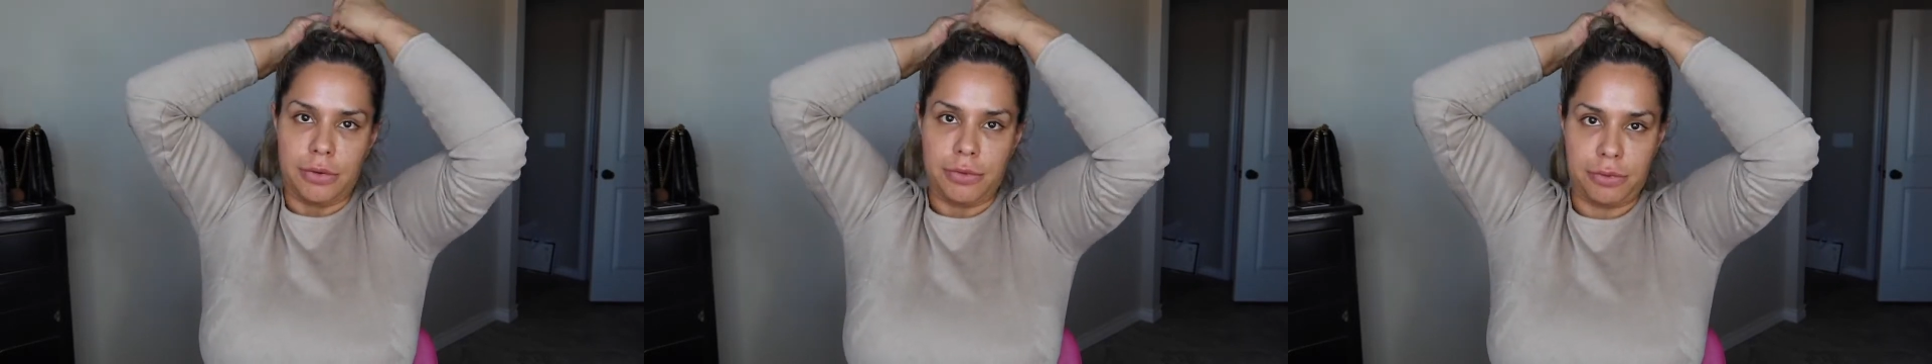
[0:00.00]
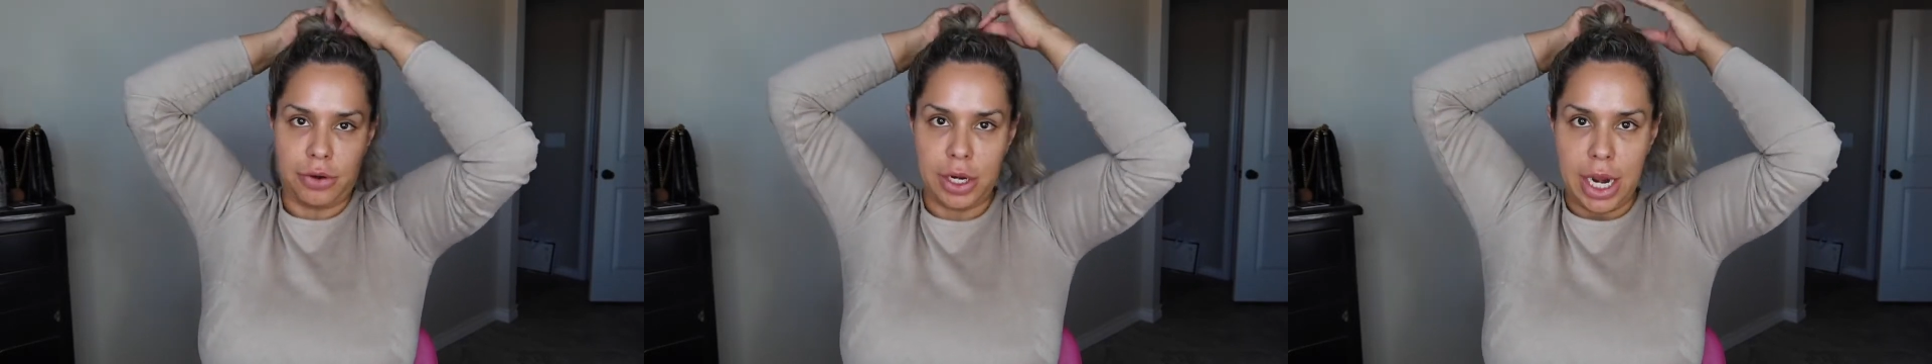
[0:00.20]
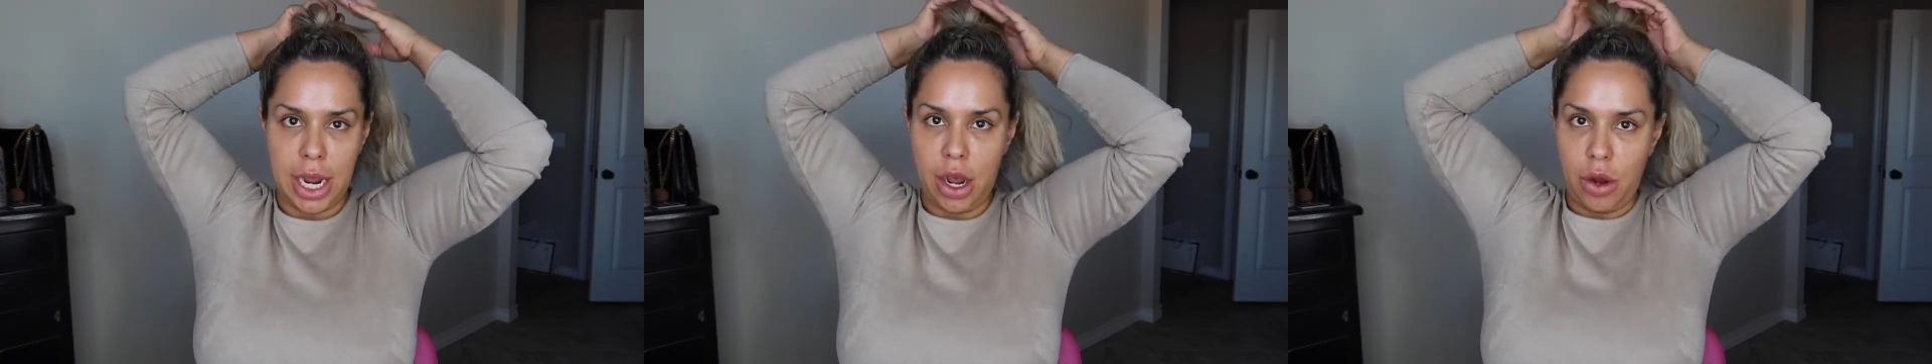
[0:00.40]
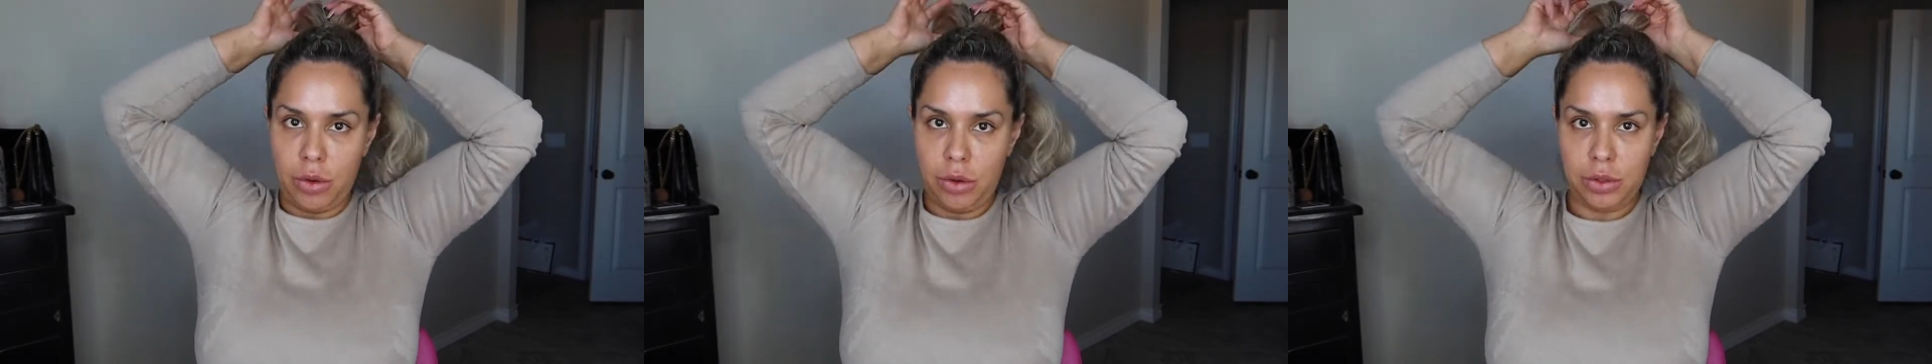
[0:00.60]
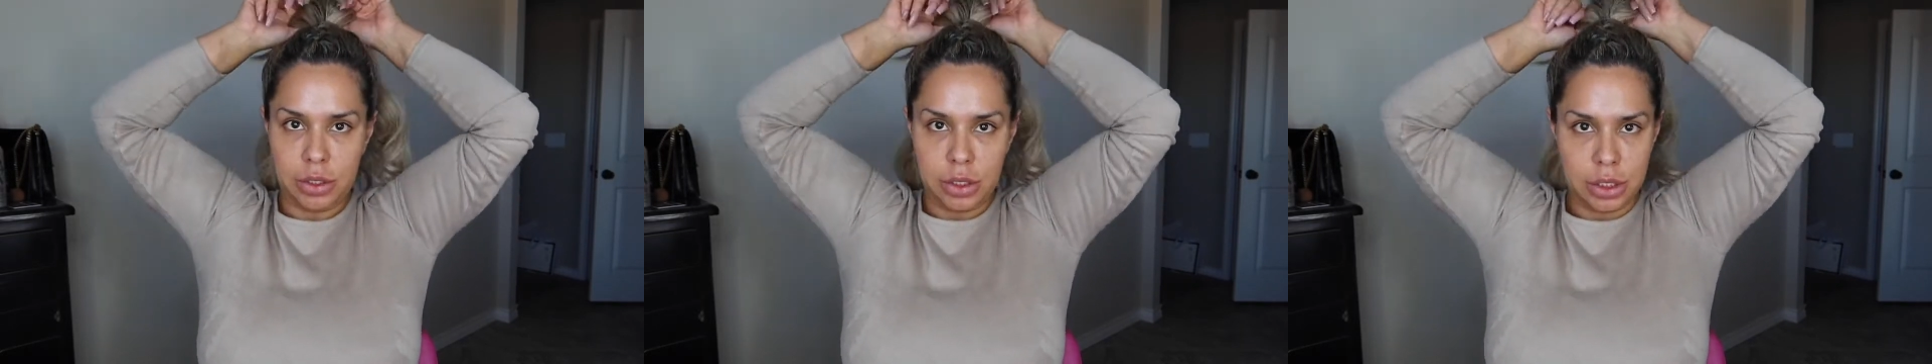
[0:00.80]
for
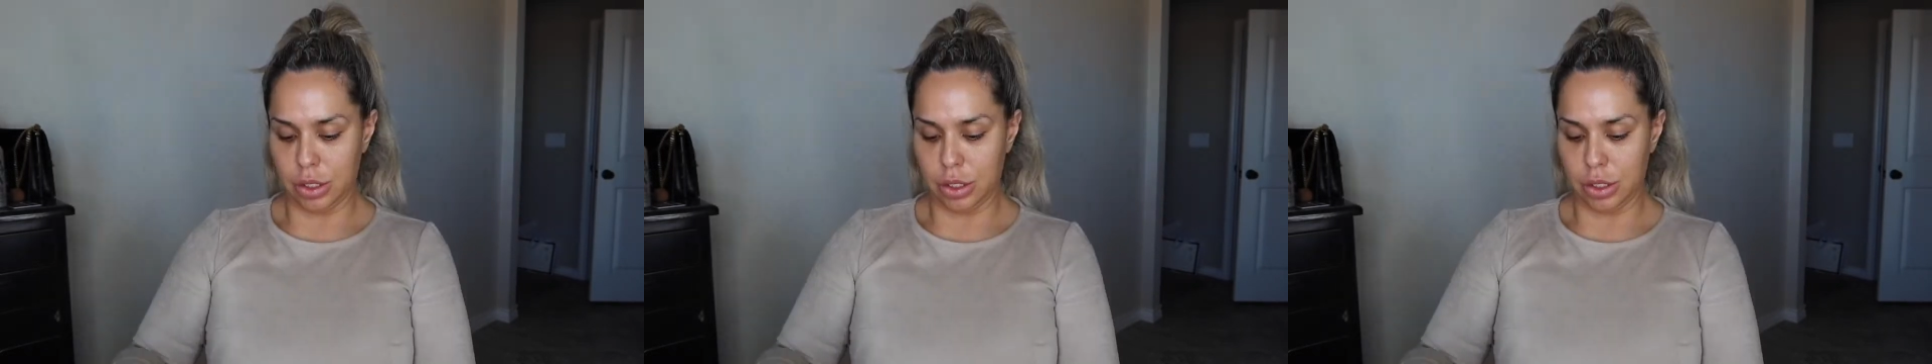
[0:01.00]
now.